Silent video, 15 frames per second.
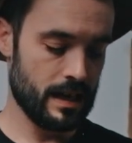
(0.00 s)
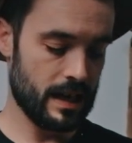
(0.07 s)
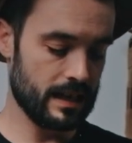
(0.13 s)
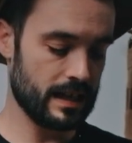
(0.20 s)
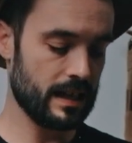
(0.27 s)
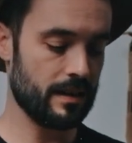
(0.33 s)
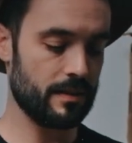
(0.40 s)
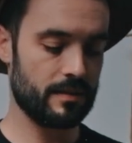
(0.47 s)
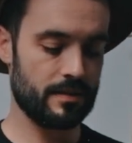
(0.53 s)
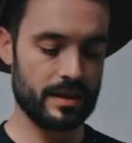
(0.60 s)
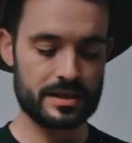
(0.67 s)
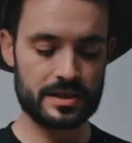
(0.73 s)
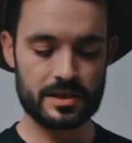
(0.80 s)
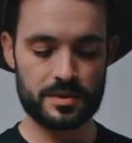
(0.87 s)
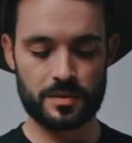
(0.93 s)
Again,
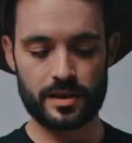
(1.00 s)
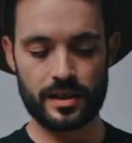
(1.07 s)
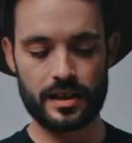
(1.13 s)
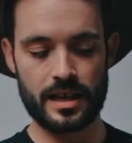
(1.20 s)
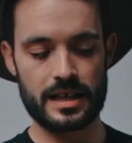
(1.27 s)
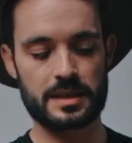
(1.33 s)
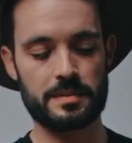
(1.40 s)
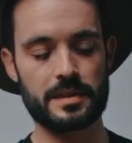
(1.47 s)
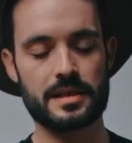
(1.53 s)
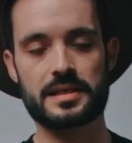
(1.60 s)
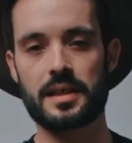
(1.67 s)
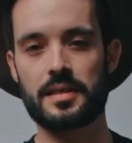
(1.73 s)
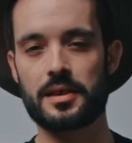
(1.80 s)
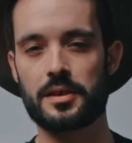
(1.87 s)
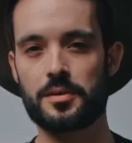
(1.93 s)
this is really nice because
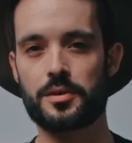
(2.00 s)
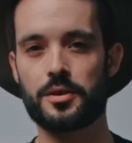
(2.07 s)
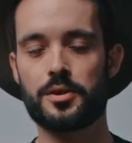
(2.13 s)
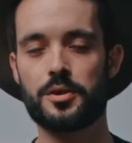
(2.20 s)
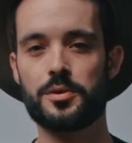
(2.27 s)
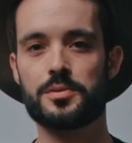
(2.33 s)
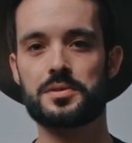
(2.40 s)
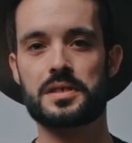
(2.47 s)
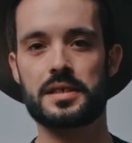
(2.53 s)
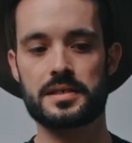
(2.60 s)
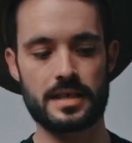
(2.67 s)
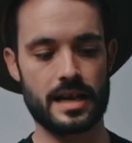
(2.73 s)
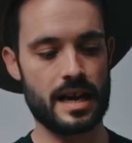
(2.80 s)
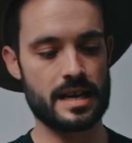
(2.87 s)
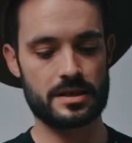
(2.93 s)
I think you could use
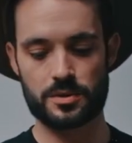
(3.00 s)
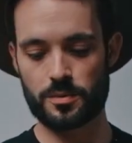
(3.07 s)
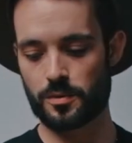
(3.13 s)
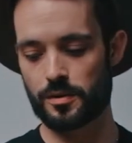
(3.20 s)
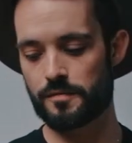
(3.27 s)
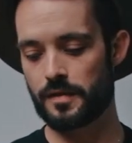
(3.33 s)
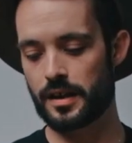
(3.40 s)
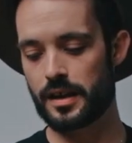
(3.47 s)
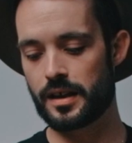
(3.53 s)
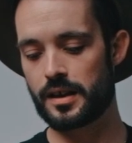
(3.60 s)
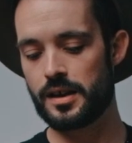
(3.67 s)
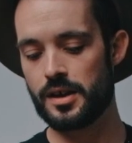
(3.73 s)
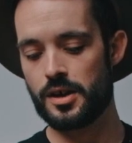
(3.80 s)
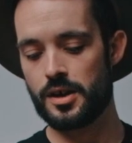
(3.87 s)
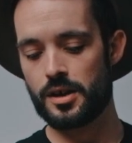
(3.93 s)
this as sort of a
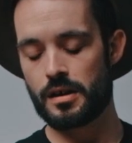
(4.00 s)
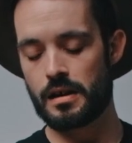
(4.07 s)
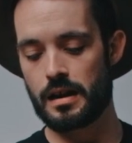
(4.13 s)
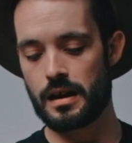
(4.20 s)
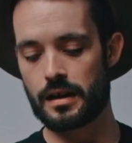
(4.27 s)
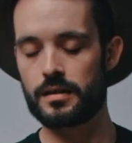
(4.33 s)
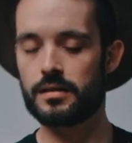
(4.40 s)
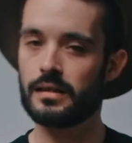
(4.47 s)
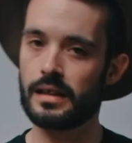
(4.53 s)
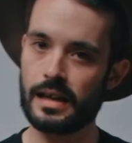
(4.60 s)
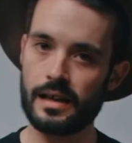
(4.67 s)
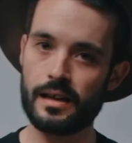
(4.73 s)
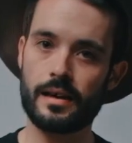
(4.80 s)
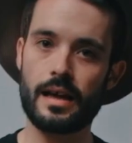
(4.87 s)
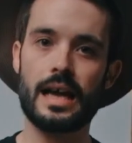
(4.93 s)

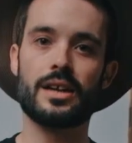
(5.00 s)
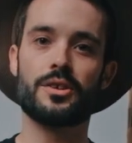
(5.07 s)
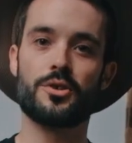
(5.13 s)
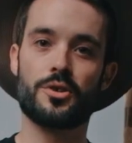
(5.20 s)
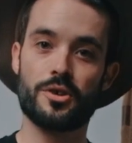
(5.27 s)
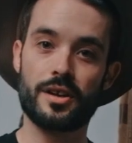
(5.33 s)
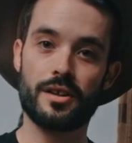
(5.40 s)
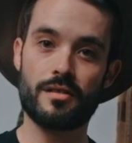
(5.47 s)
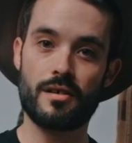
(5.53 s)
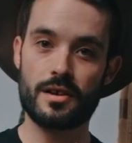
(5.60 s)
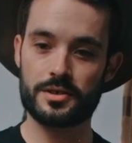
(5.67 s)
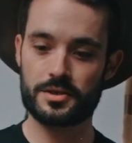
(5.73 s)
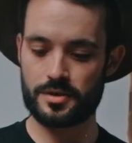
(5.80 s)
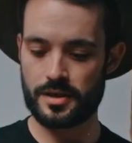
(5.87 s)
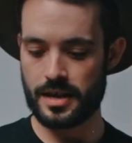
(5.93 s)
clean and dirty
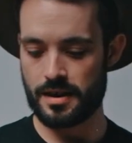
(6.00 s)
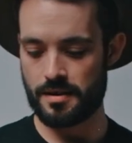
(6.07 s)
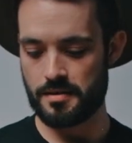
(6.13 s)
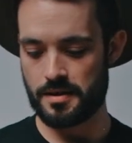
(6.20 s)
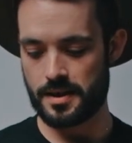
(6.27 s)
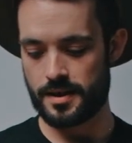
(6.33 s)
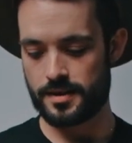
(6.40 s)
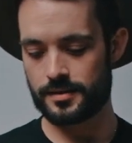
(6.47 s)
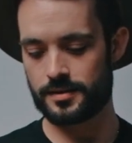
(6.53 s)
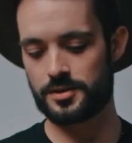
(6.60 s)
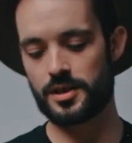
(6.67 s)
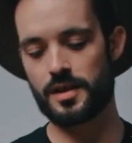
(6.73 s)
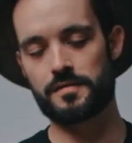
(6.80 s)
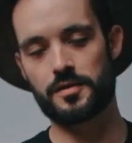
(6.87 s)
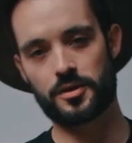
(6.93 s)
laundry area.
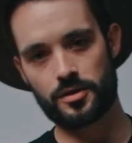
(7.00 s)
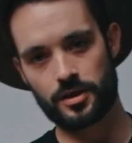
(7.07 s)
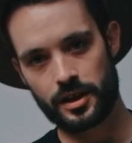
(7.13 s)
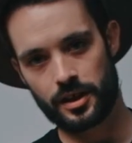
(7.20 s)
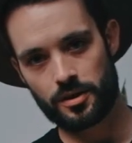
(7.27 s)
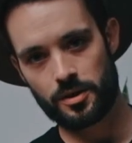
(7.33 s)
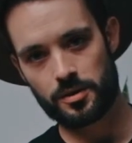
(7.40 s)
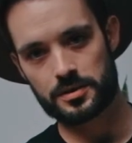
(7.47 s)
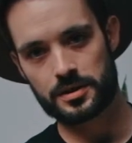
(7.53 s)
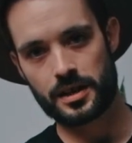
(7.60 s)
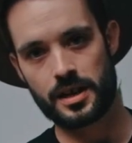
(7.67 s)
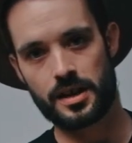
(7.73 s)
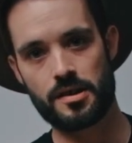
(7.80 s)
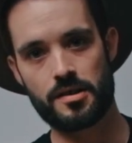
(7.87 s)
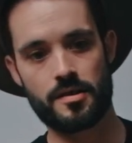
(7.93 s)
So you have your clean clothes in
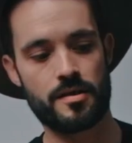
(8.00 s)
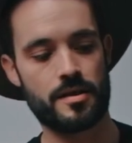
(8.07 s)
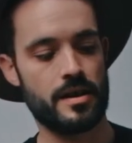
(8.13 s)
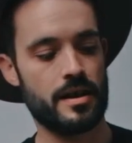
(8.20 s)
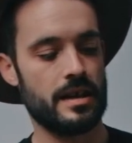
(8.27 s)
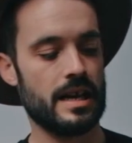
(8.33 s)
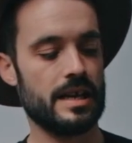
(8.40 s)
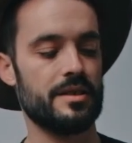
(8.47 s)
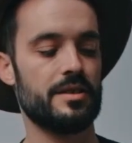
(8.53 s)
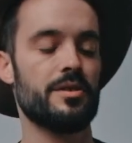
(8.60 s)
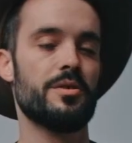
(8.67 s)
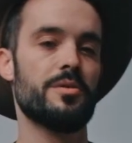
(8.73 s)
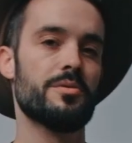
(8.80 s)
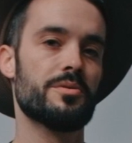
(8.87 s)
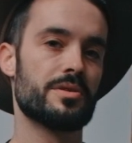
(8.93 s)
here, and then
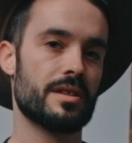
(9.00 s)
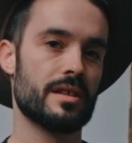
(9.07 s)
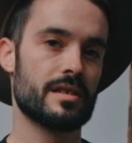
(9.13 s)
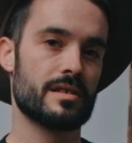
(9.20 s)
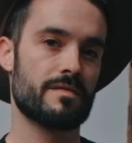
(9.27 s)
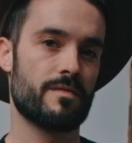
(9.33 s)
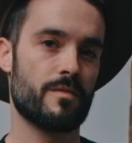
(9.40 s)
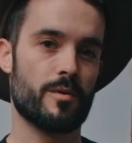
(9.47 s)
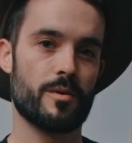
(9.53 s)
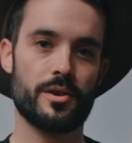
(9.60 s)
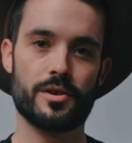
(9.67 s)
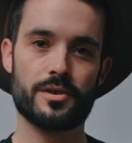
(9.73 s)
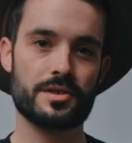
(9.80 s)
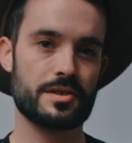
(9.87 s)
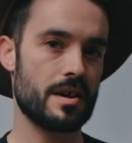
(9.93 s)
you use this for
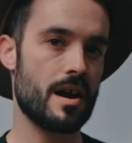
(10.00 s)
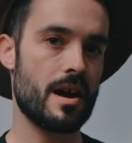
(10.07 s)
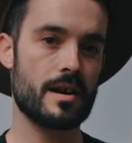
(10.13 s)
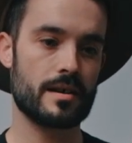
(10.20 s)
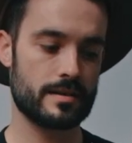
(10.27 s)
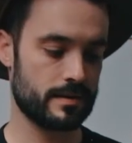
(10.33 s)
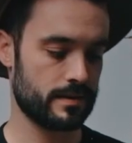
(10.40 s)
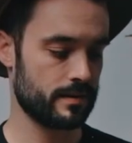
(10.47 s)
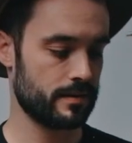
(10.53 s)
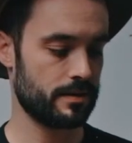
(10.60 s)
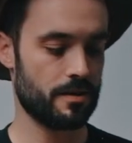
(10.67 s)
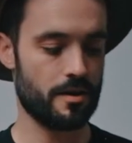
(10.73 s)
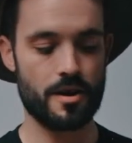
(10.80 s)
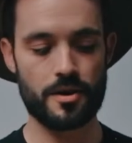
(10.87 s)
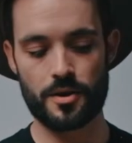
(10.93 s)
your socks,
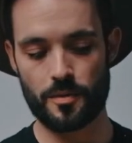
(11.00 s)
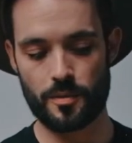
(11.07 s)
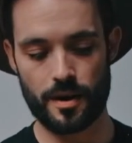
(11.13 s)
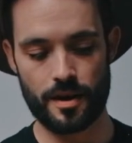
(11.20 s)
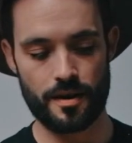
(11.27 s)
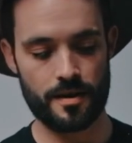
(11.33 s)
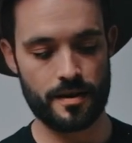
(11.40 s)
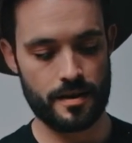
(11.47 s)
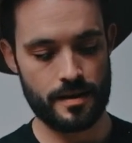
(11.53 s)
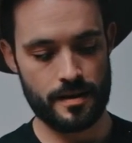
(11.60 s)
your underwear.